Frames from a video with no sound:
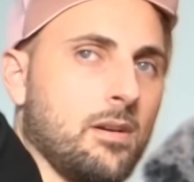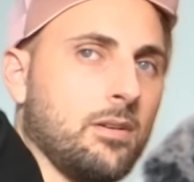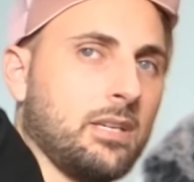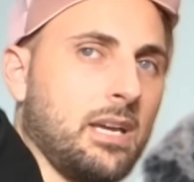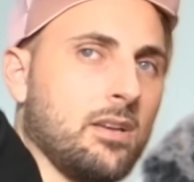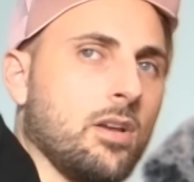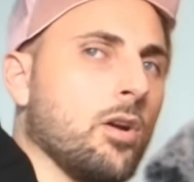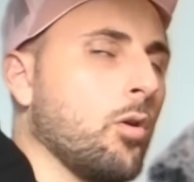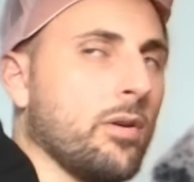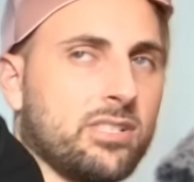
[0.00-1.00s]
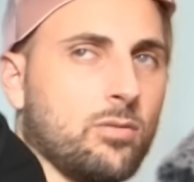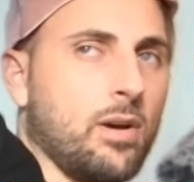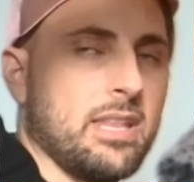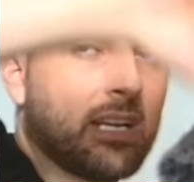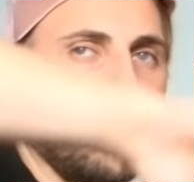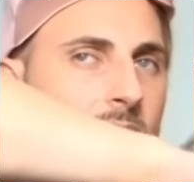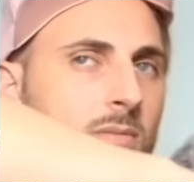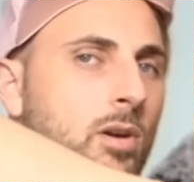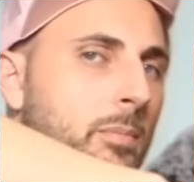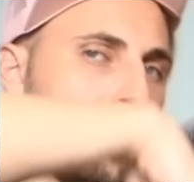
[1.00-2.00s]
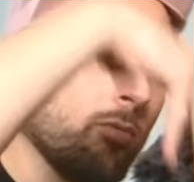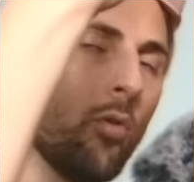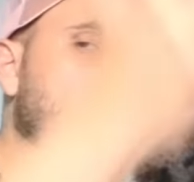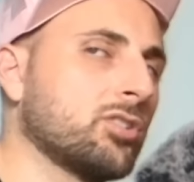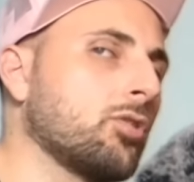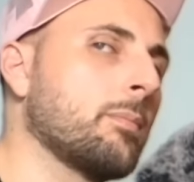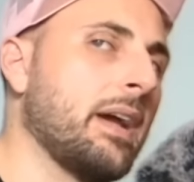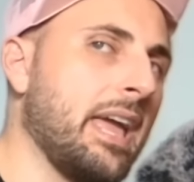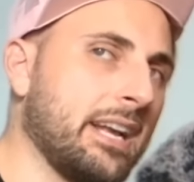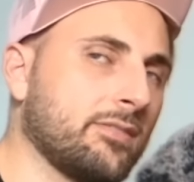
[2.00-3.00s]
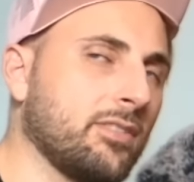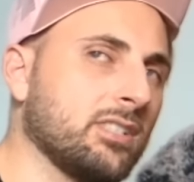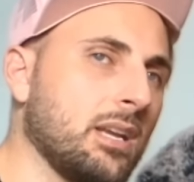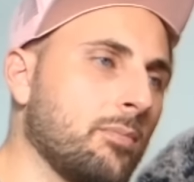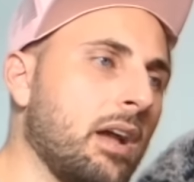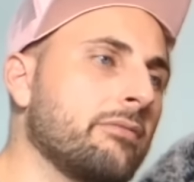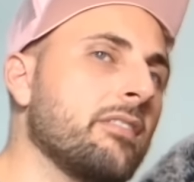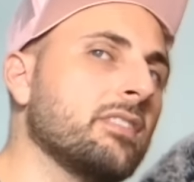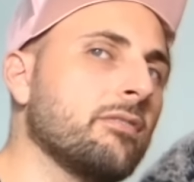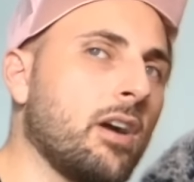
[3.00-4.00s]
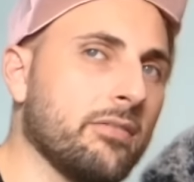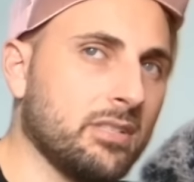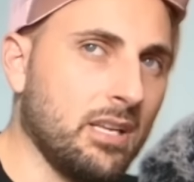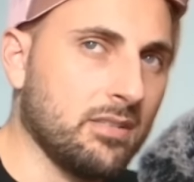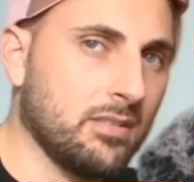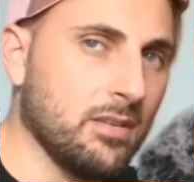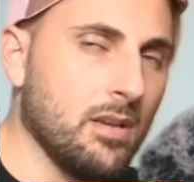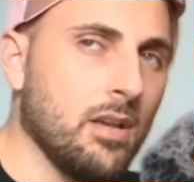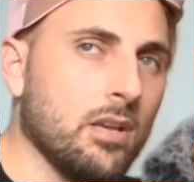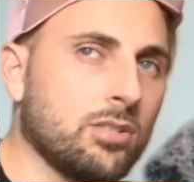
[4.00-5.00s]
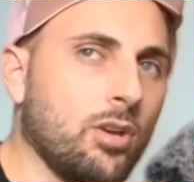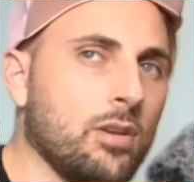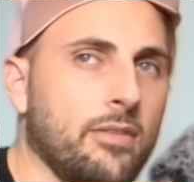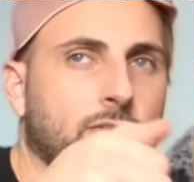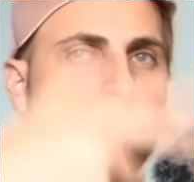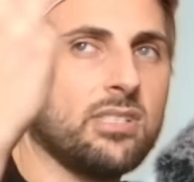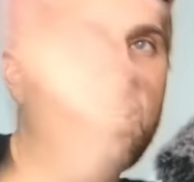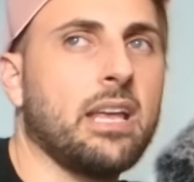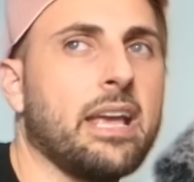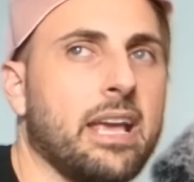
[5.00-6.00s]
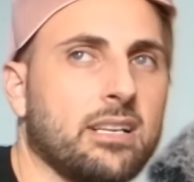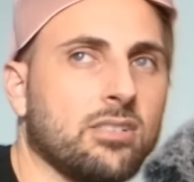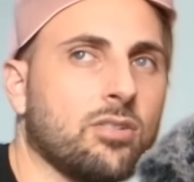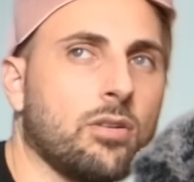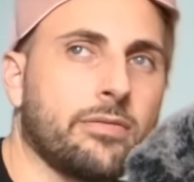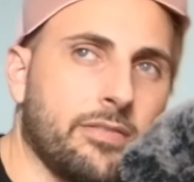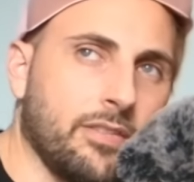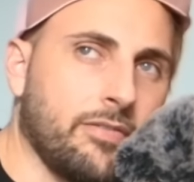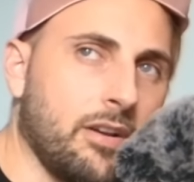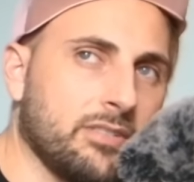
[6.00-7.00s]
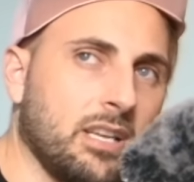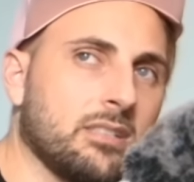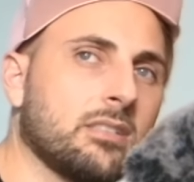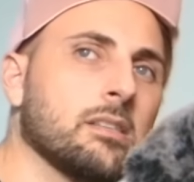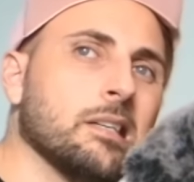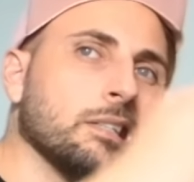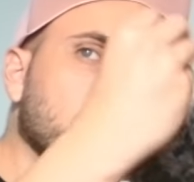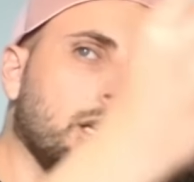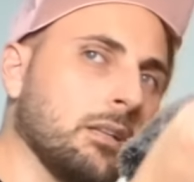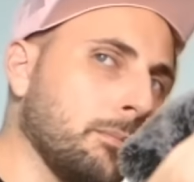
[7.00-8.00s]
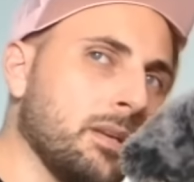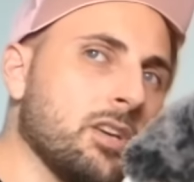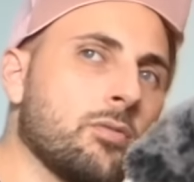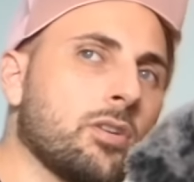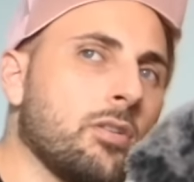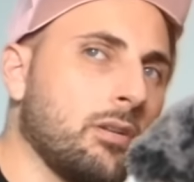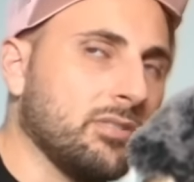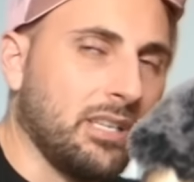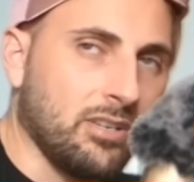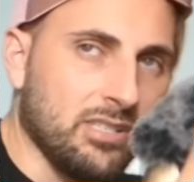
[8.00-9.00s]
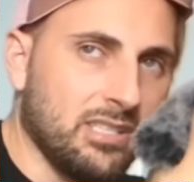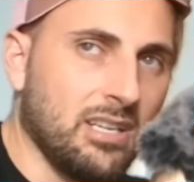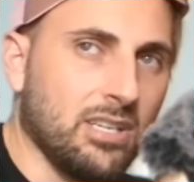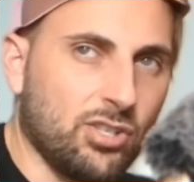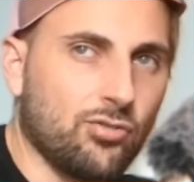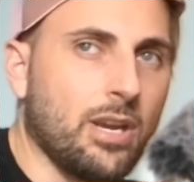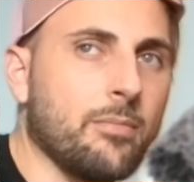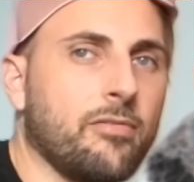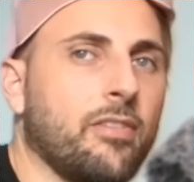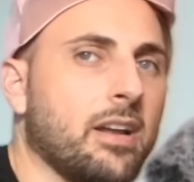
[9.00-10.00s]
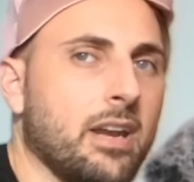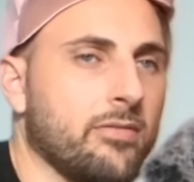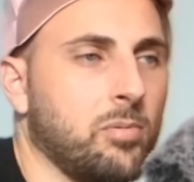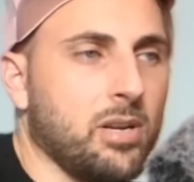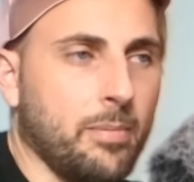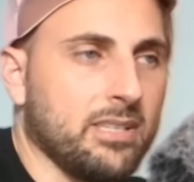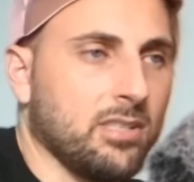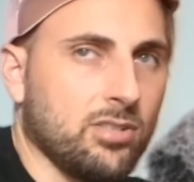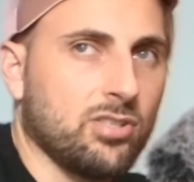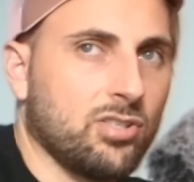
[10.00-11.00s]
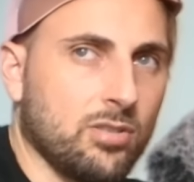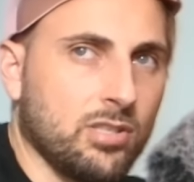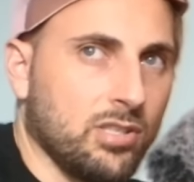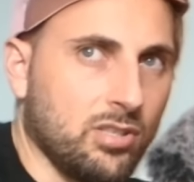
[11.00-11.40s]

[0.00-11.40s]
Okay, always the one that comes to mind. People always talk about Hex, for example, at 55 cents. So if you said, hey, Hex is going to 55 cents, yeah, a year ago, that was like considered extreme FUD. Everybody basically just